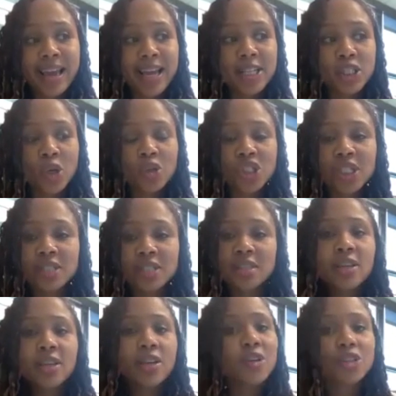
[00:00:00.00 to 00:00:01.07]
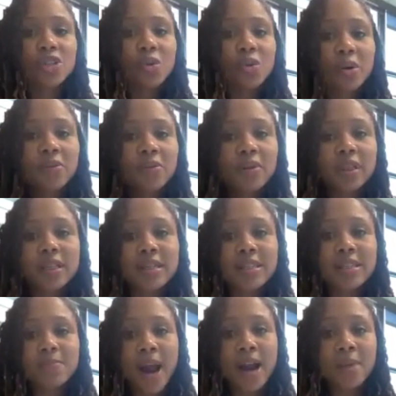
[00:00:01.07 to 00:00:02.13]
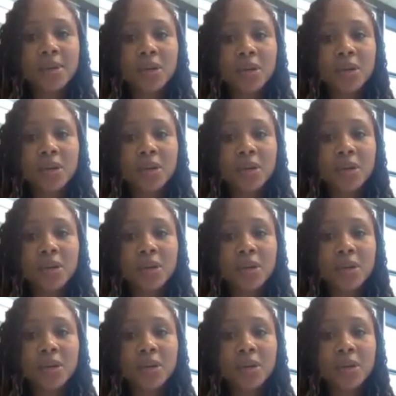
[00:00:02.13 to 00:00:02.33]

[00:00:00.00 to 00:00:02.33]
And so just seeing her story really inspired me